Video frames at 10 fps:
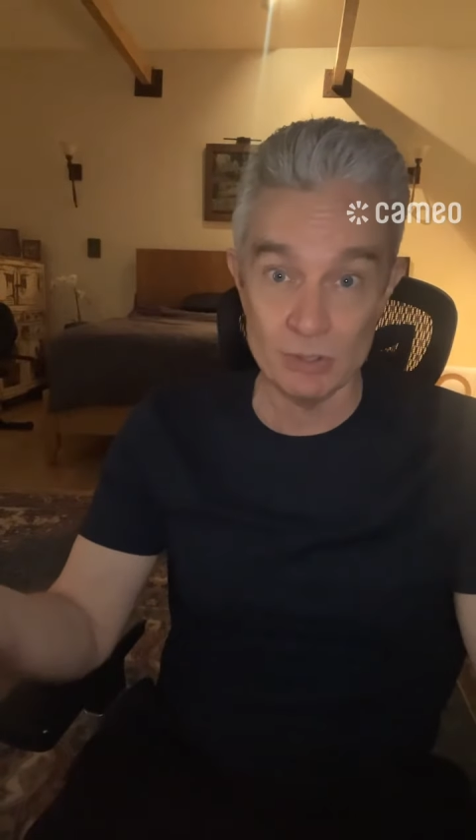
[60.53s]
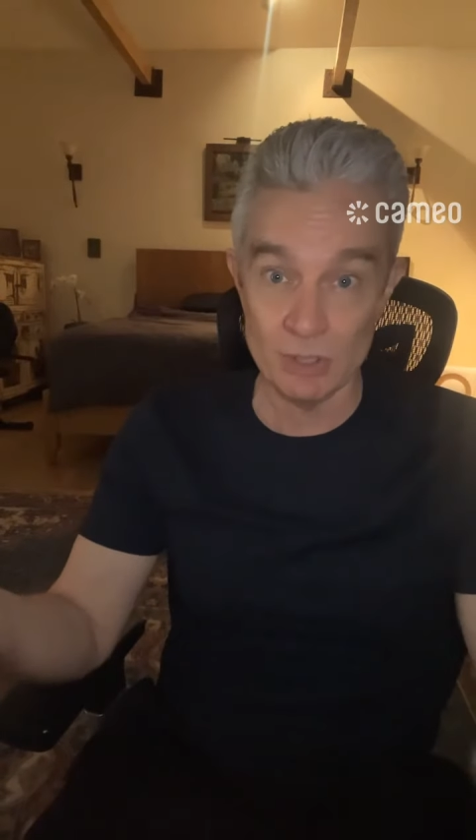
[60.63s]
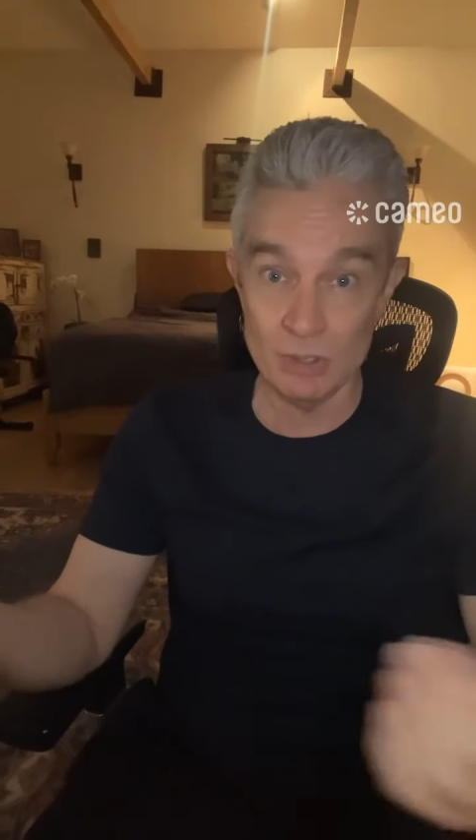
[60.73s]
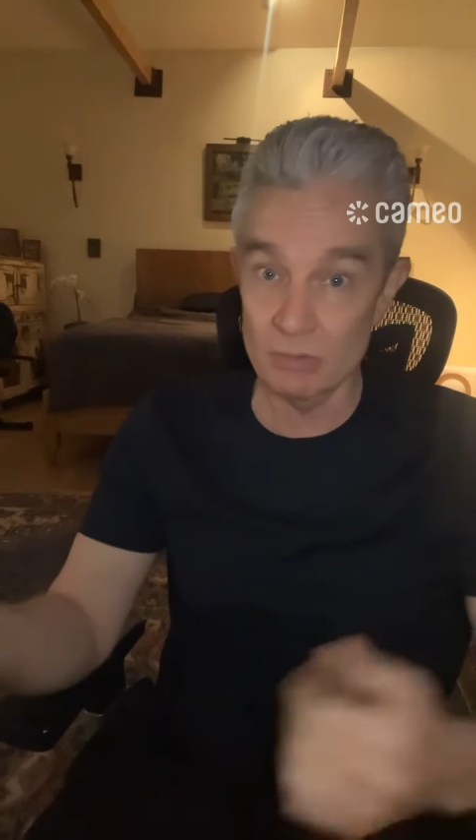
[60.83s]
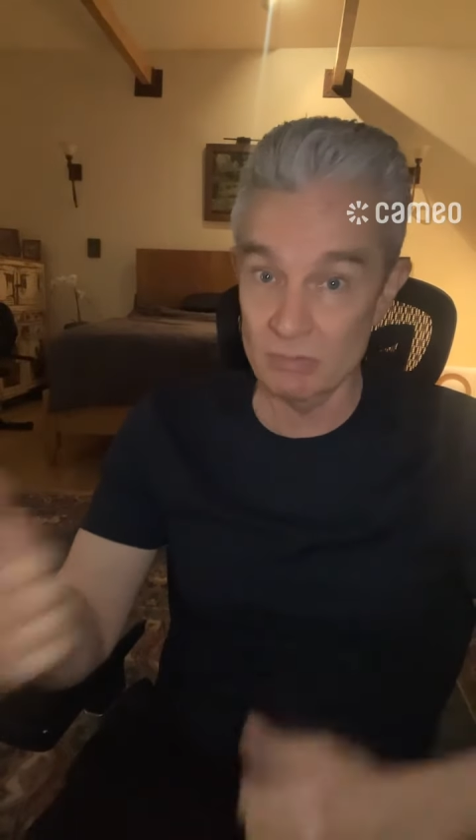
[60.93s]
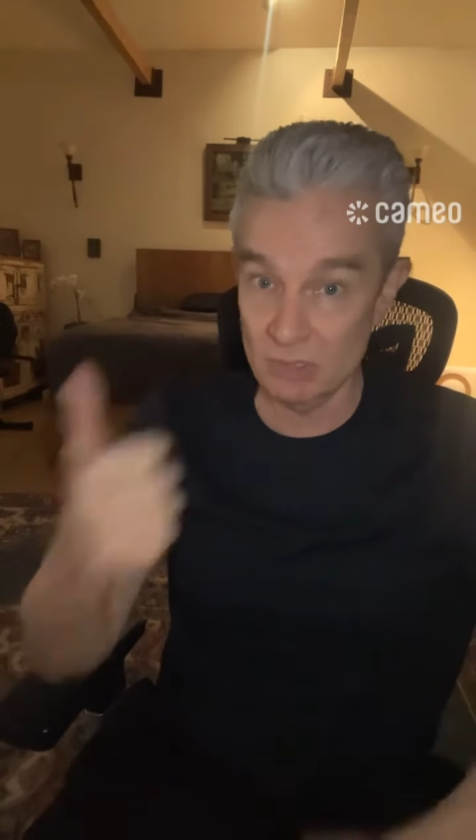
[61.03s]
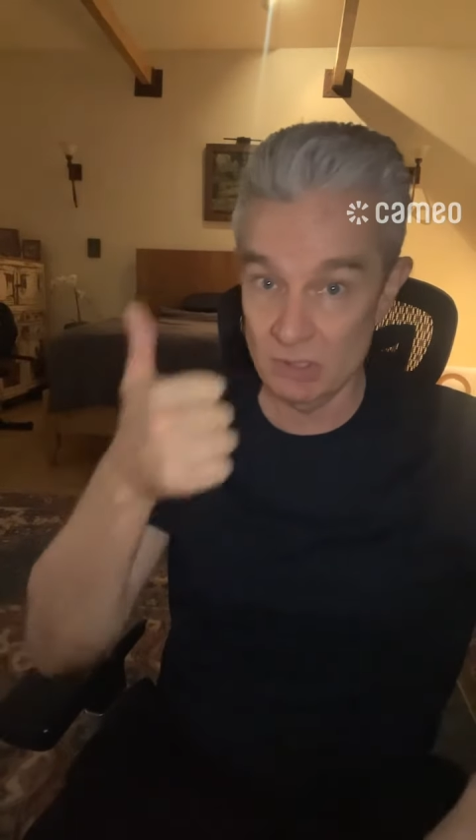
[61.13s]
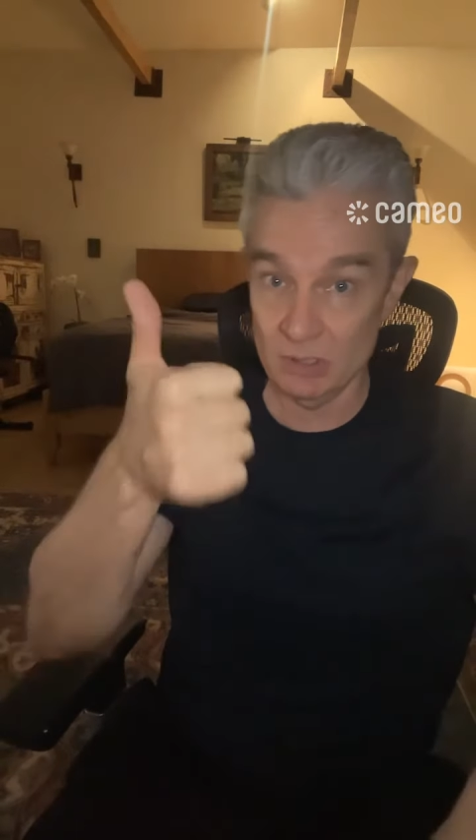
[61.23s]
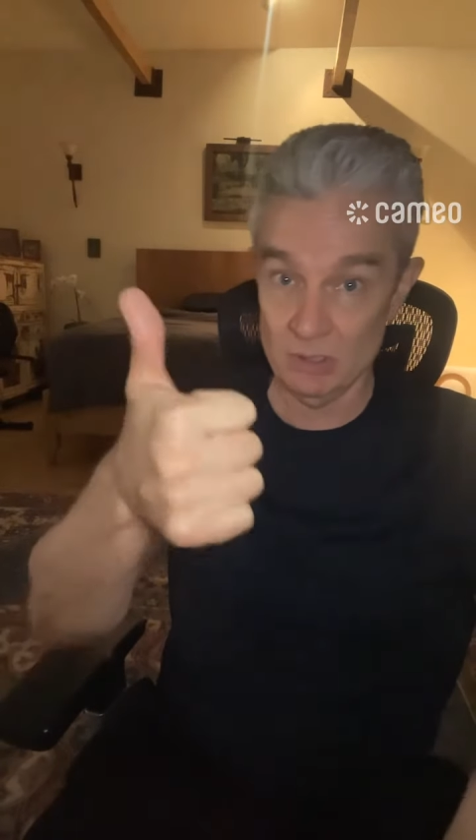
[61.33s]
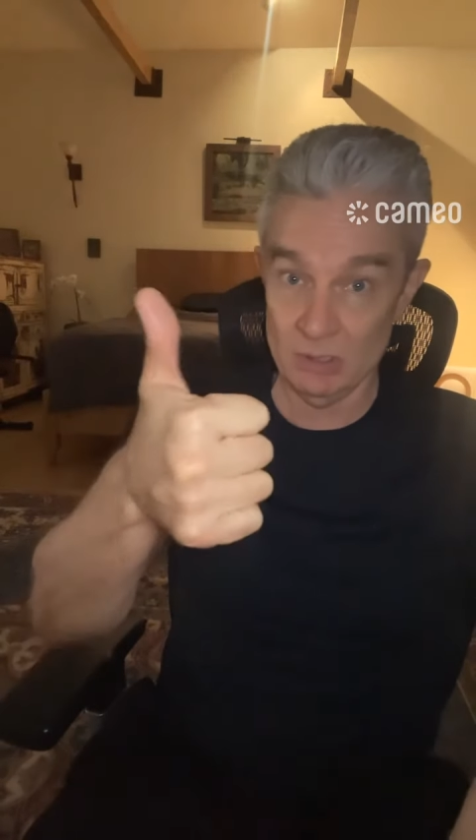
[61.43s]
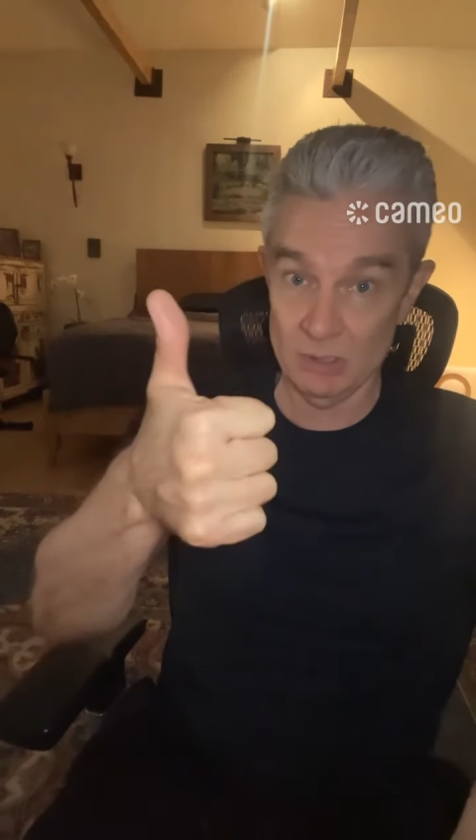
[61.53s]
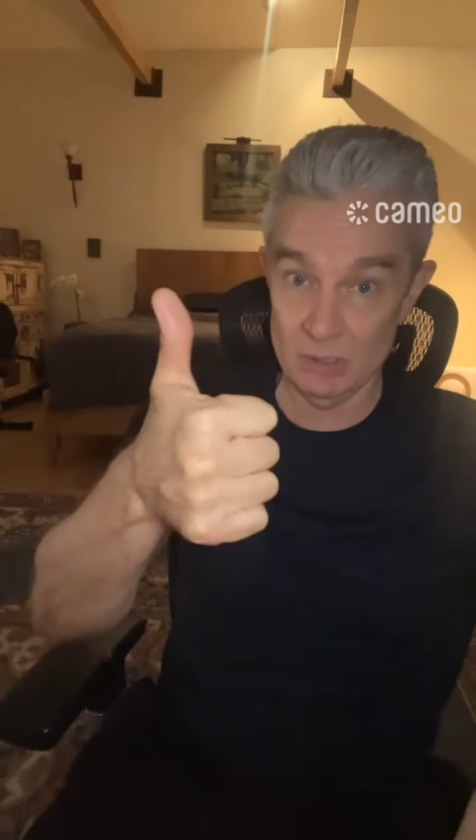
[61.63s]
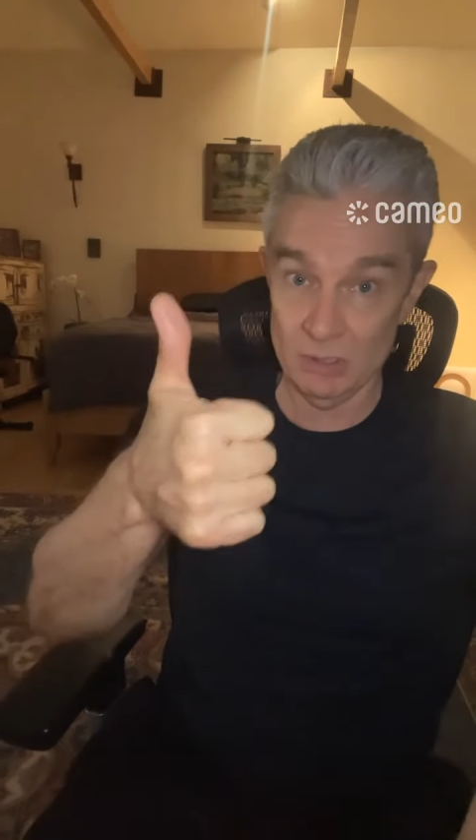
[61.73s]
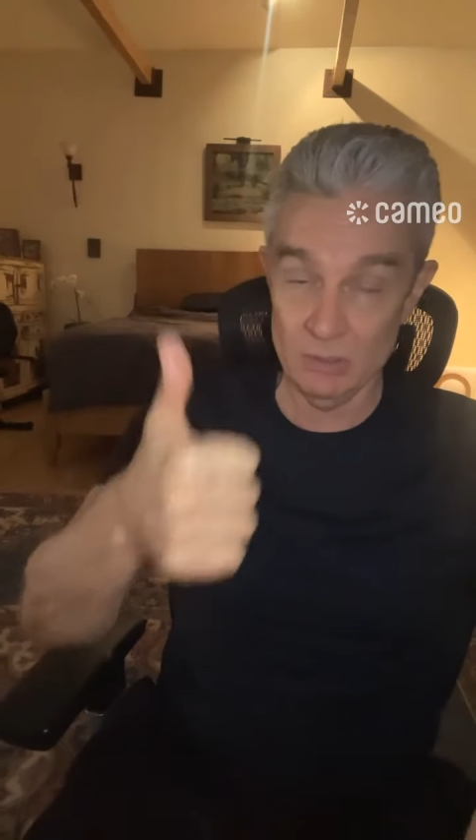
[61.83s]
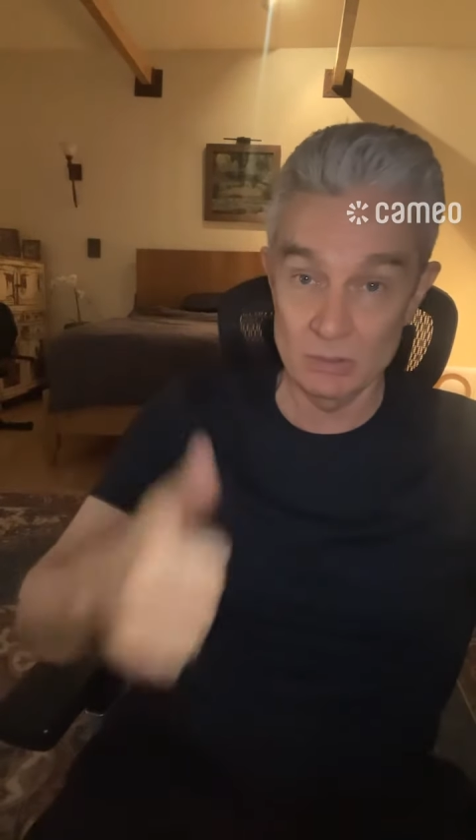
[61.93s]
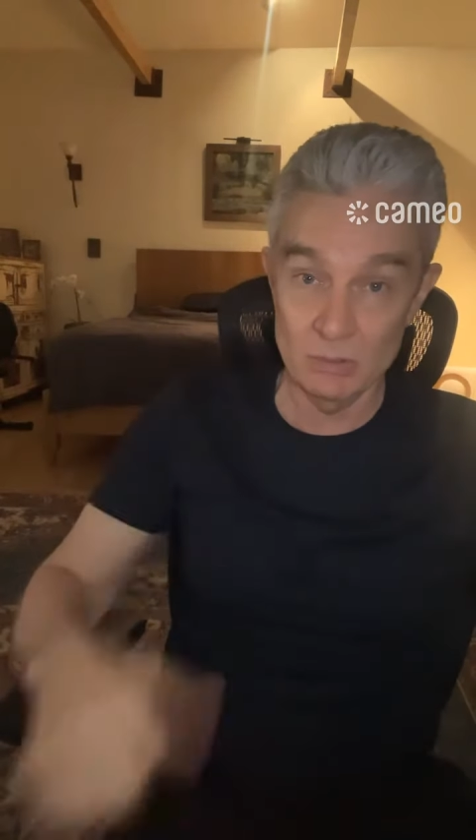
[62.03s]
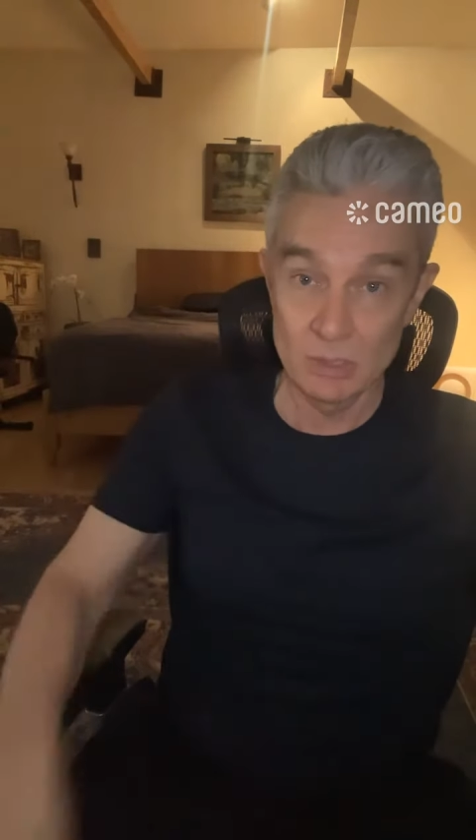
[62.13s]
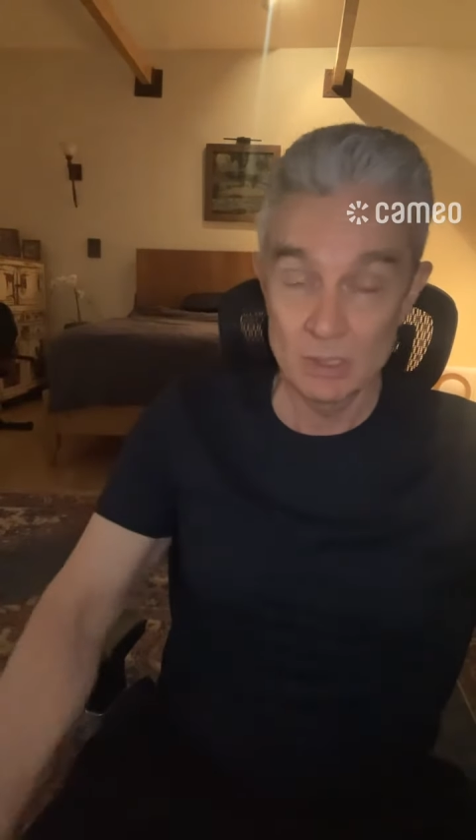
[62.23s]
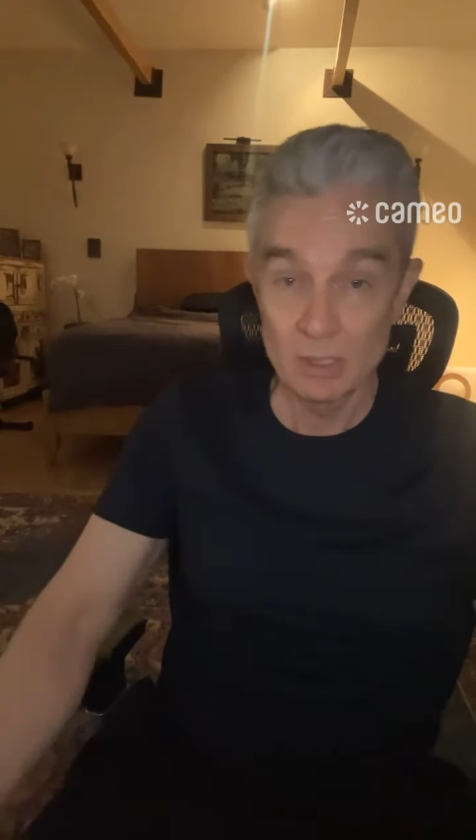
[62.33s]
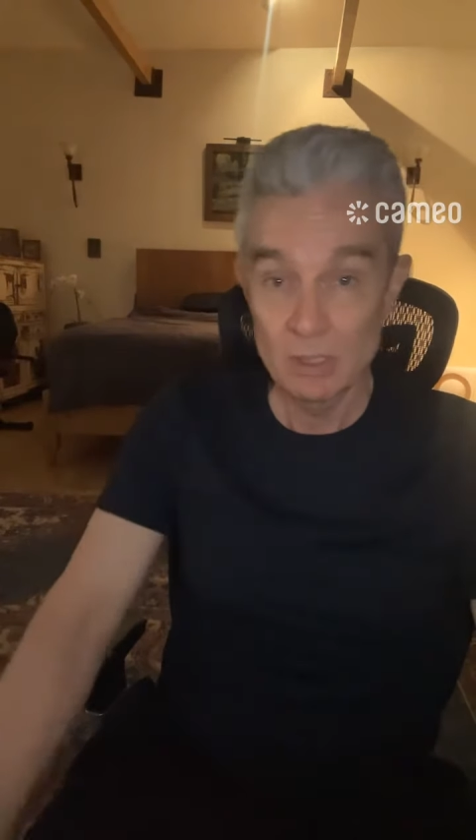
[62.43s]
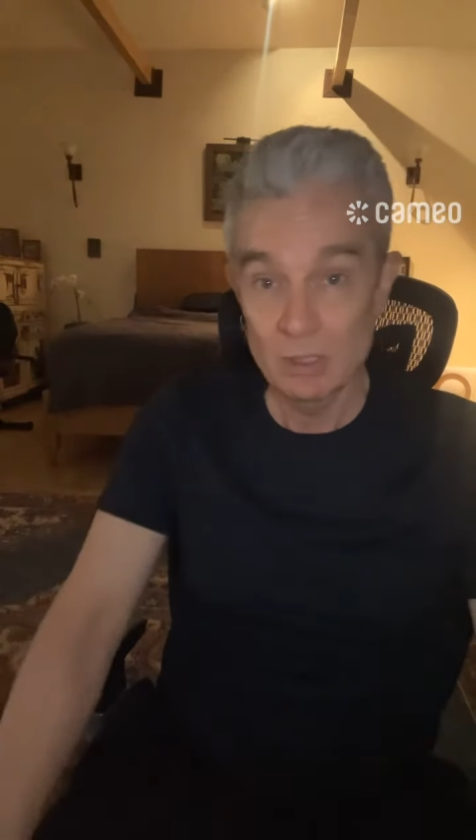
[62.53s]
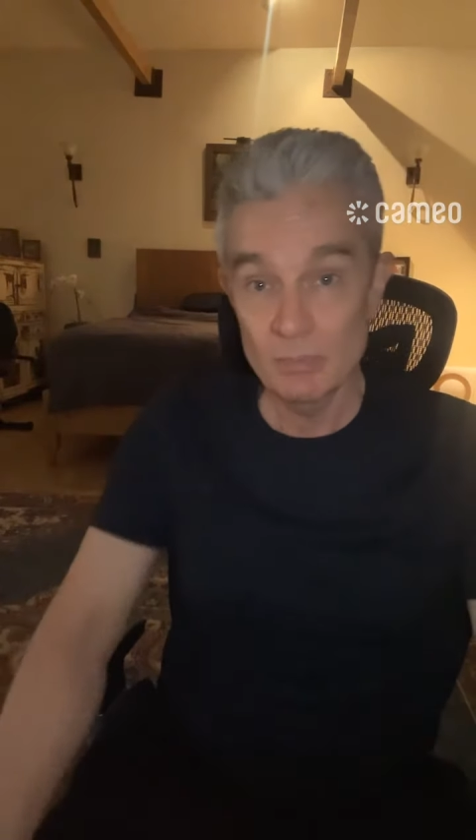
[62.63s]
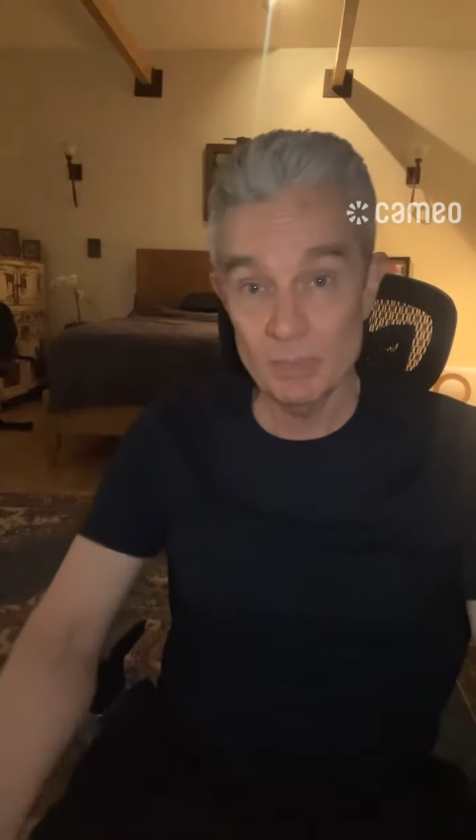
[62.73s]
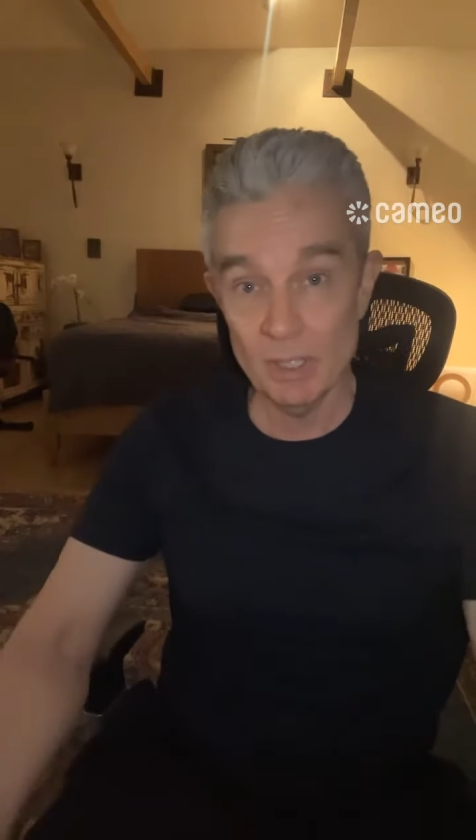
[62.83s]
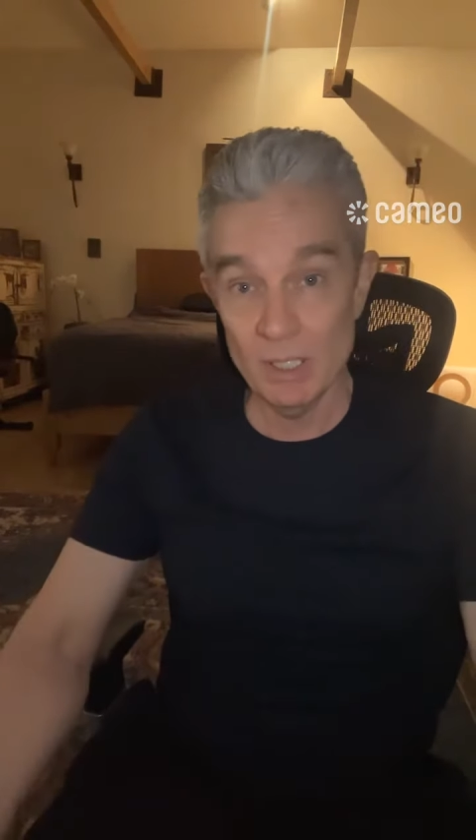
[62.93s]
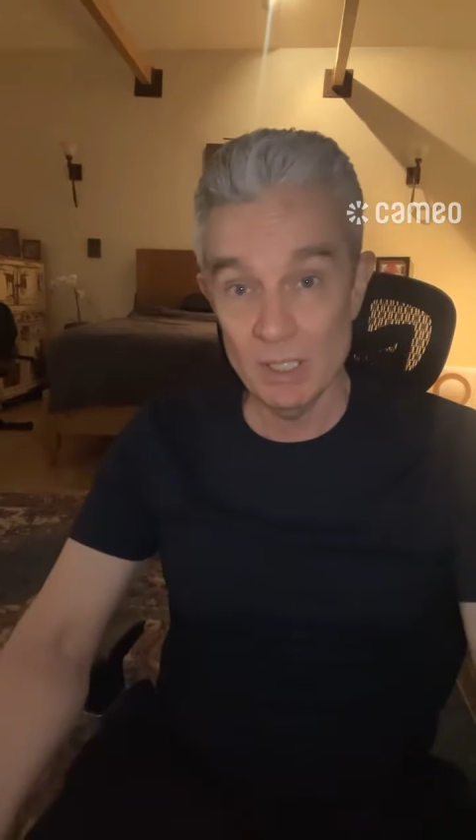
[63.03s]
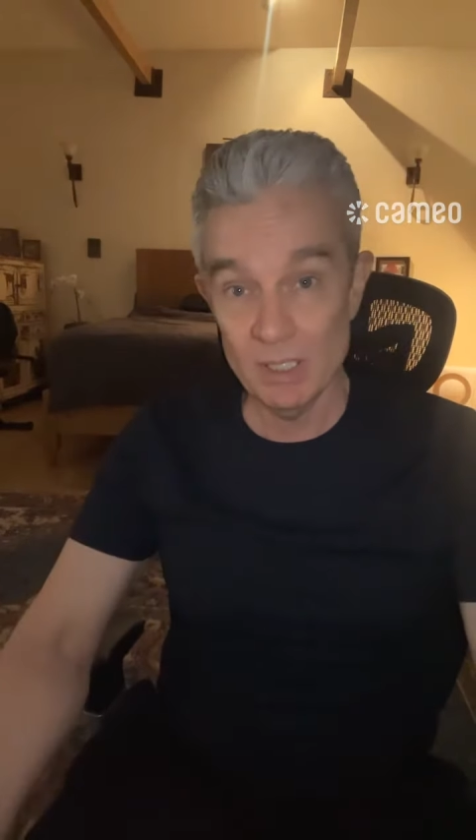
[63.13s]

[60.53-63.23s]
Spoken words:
so good on you. But